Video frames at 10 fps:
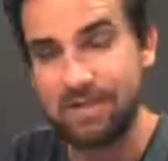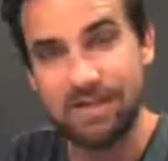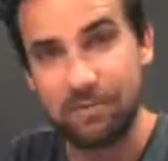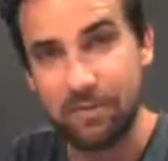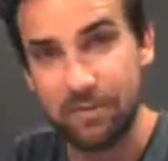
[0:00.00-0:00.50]

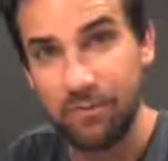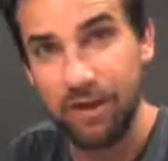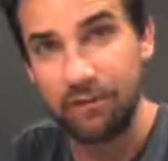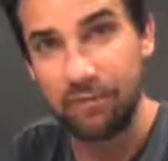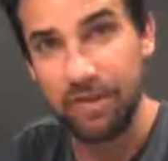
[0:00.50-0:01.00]
centimeters
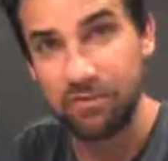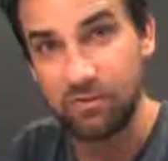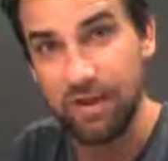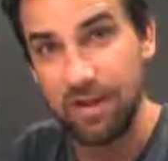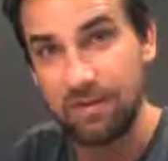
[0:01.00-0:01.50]
away from the actual
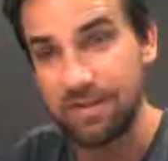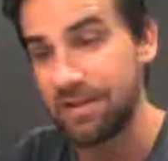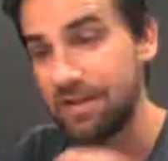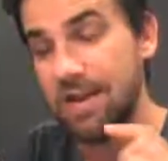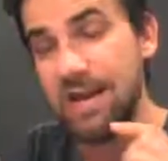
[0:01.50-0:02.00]
camera,
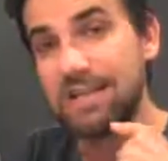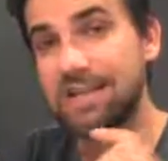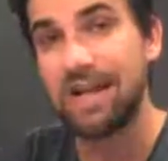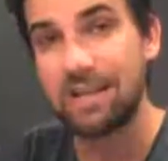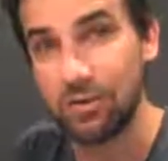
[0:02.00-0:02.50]
so
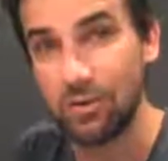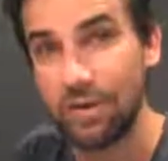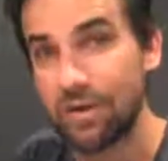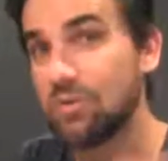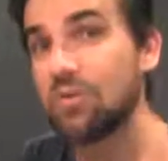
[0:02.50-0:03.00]
start
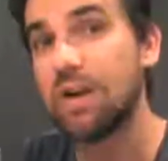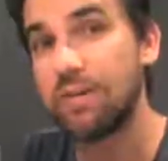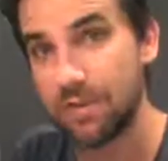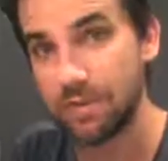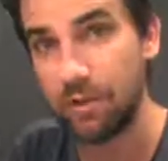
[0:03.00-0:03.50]
talking, talk
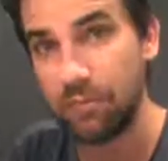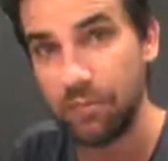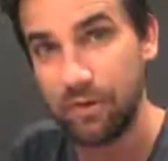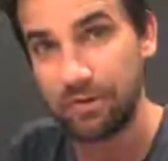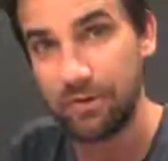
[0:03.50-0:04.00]
over the top of
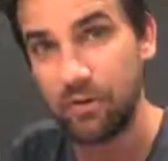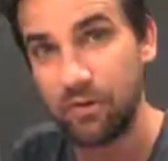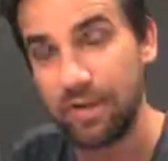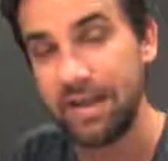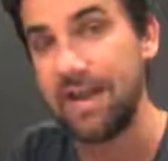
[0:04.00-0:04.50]
what you're
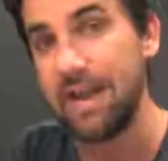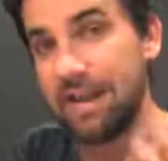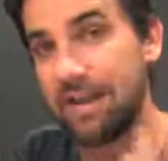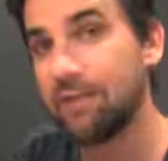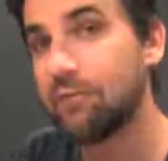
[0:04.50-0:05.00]
recording
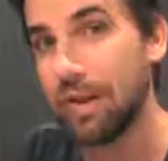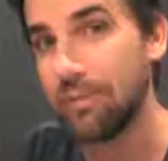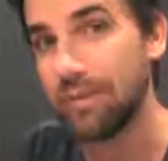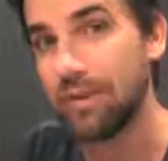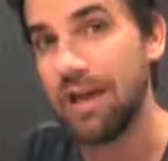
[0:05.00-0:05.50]
and give
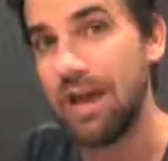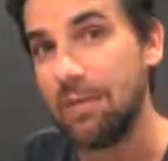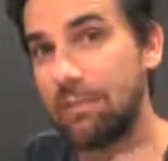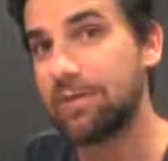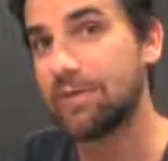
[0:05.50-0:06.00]
people a
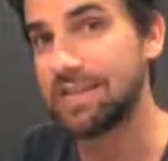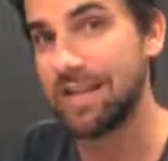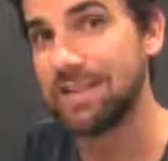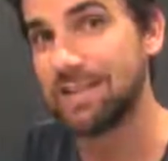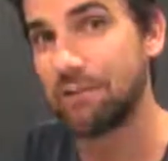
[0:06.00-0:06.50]
bit of a
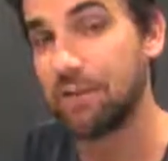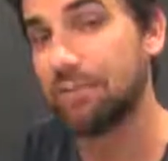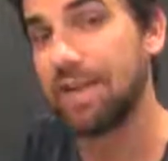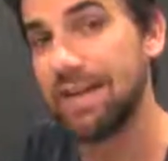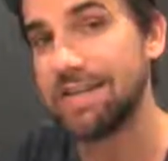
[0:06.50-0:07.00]
sense of the
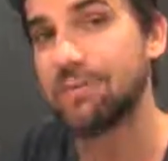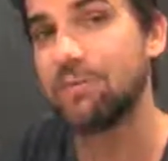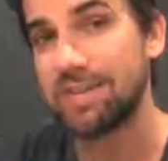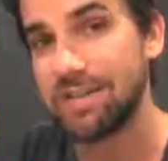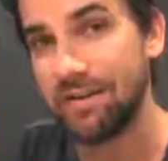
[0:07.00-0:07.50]
place and
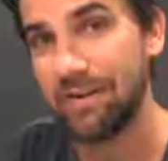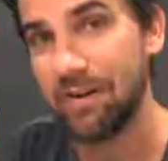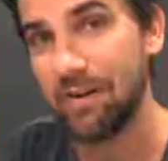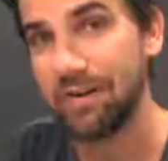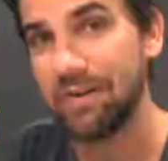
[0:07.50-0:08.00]
what's going
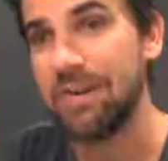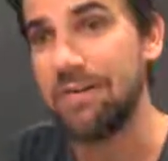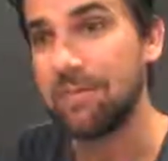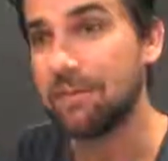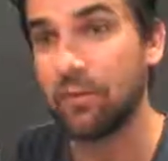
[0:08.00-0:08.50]
on
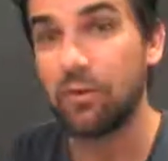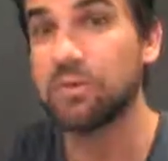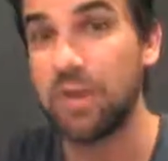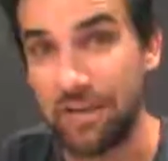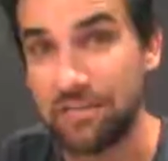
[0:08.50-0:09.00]
for all
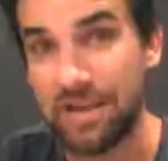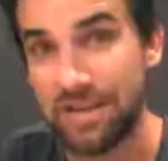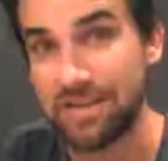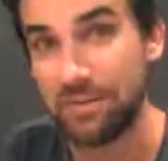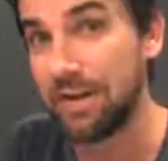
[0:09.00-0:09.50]
time's
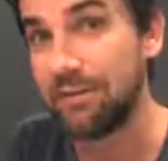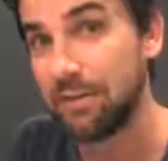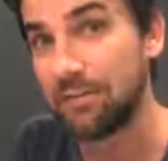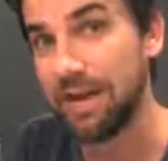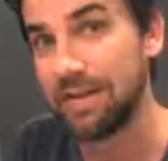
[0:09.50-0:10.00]
sake. So whenever you
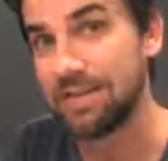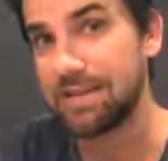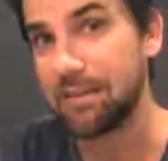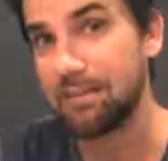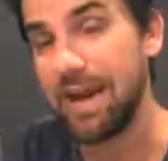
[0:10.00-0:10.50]
play this
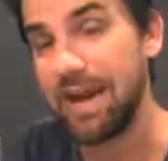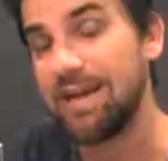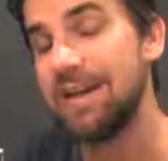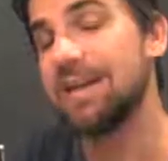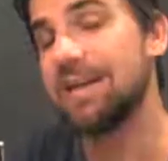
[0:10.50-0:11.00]
clip back,
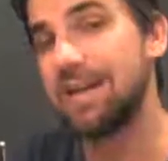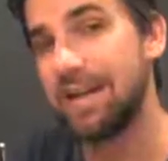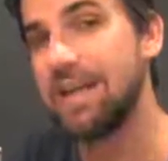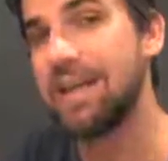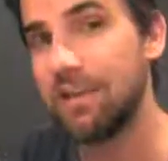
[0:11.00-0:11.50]
you're going to
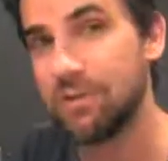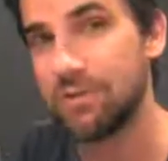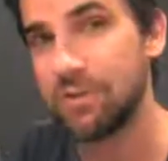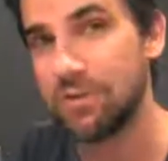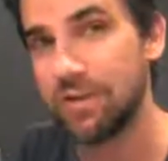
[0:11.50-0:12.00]
hear your
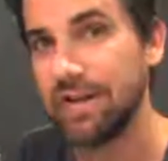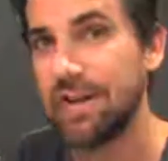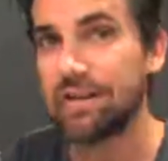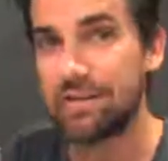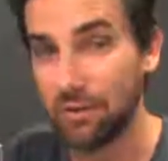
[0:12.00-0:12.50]
story
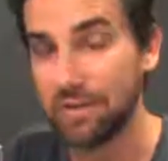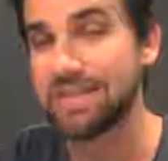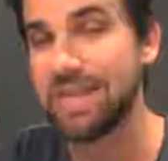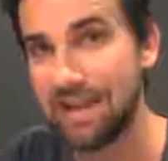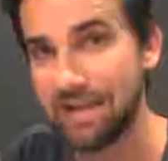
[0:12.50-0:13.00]
told
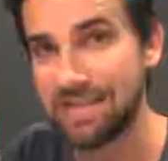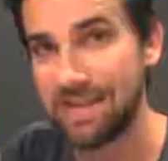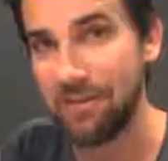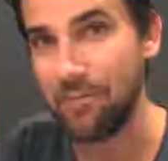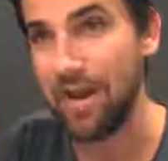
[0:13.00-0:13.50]
exactly the
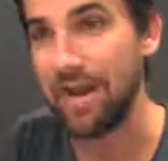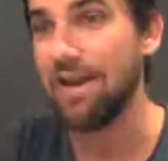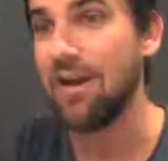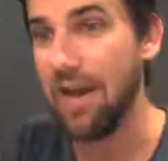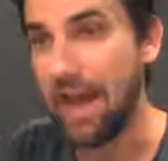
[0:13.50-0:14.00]
same way
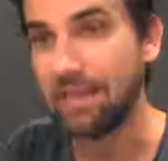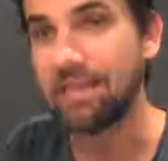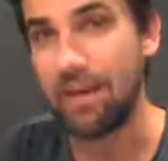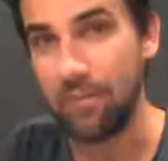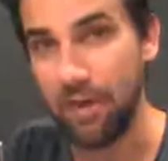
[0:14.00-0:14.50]
at
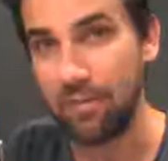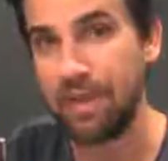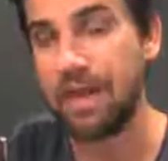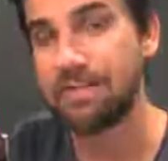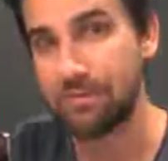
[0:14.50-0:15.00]
that moment
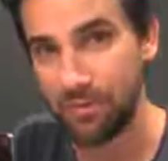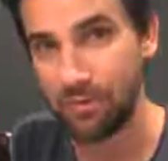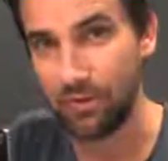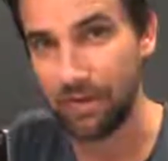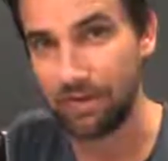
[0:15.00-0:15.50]
as you're
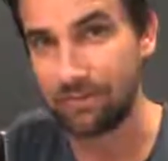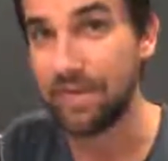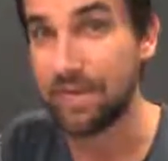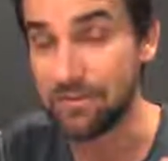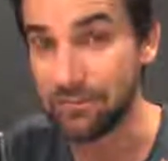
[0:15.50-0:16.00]
recording it.
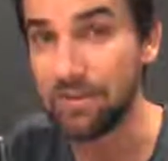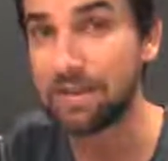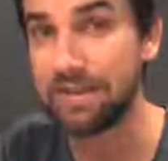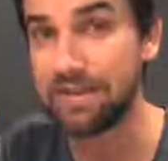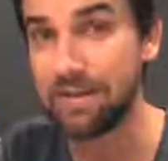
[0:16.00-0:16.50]
It's a
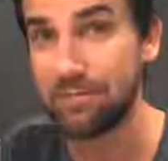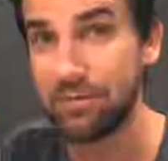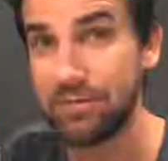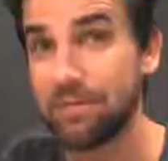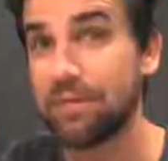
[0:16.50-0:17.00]
really simple
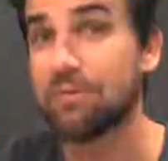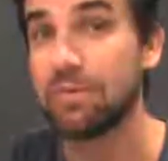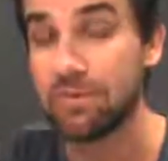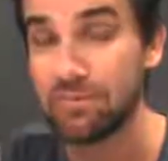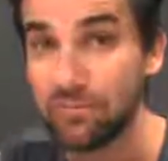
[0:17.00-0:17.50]
tip and it
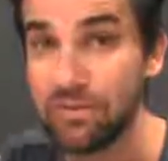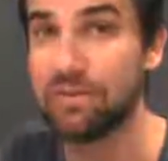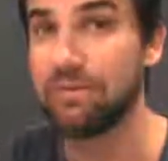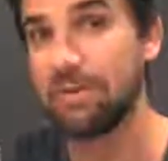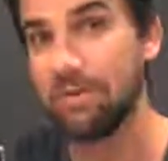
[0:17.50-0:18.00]
works
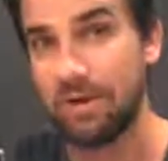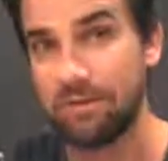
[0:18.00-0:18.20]
really well.